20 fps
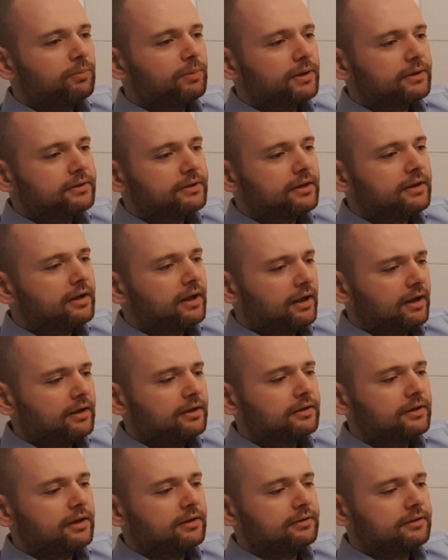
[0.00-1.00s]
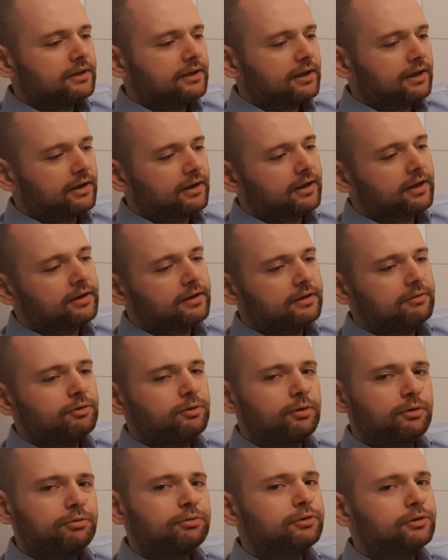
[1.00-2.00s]
But I think I can give
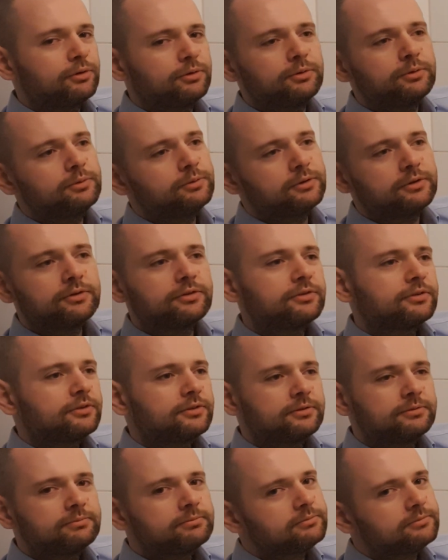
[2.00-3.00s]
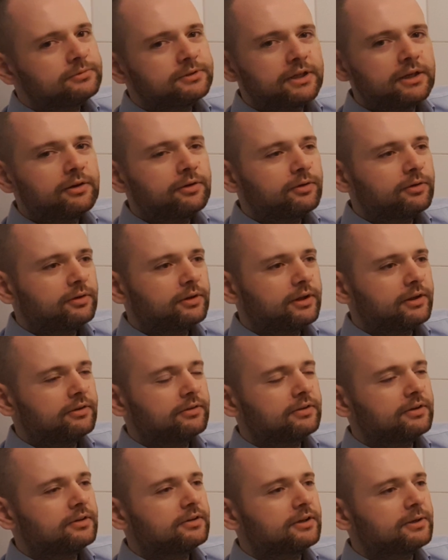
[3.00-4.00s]
you a few just general
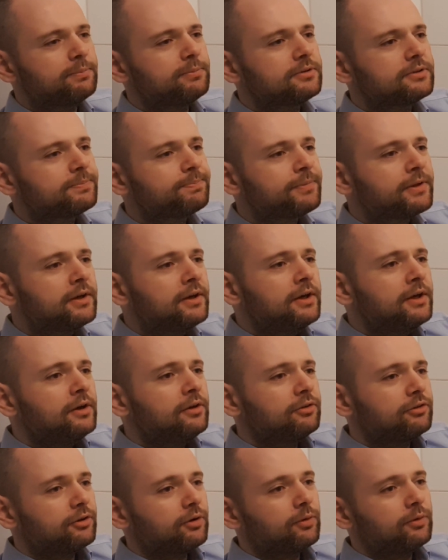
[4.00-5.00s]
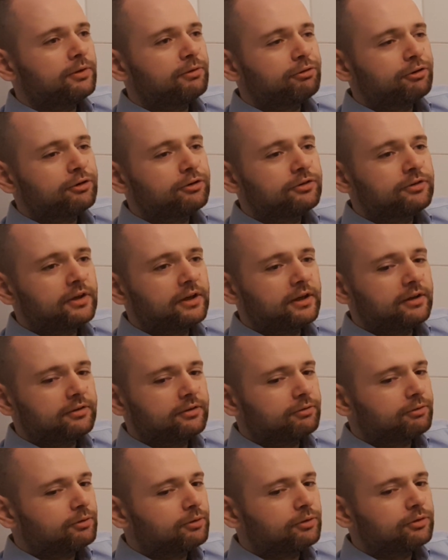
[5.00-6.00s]
hints and tips. So the first thing is,
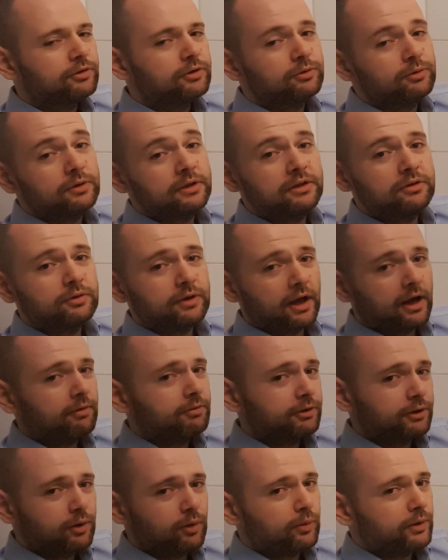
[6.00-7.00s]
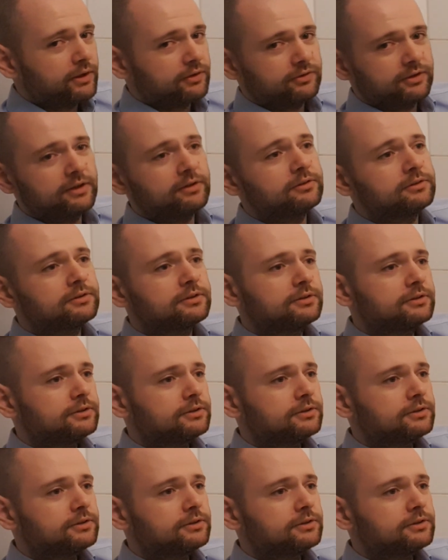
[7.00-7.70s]
of course, that you need to have the coding skills.